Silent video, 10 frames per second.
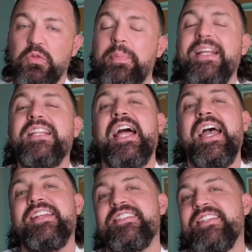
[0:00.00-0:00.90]
We'll be
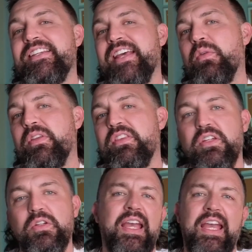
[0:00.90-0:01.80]
glad to sit down with
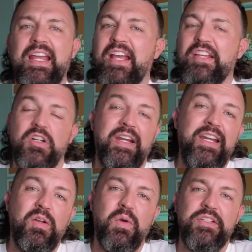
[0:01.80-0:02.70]
you and answer
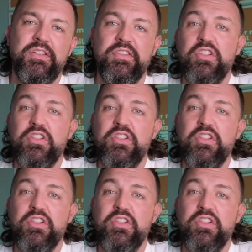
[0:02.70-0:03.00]
any questions.